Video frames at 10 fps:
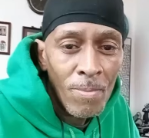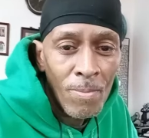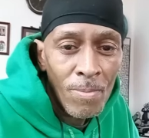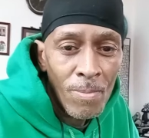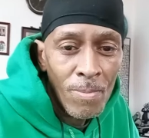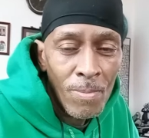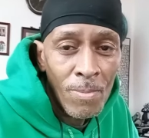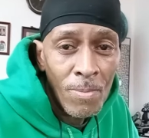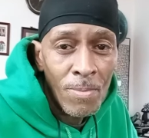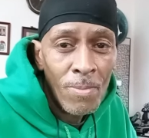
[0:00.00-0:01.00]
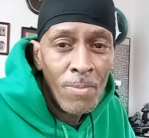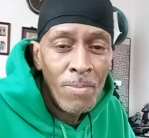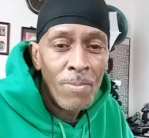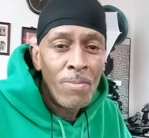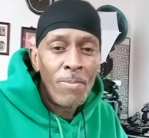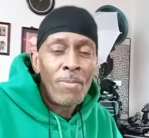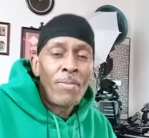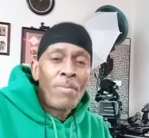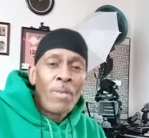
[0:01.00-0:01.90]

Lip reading: (no one is talking)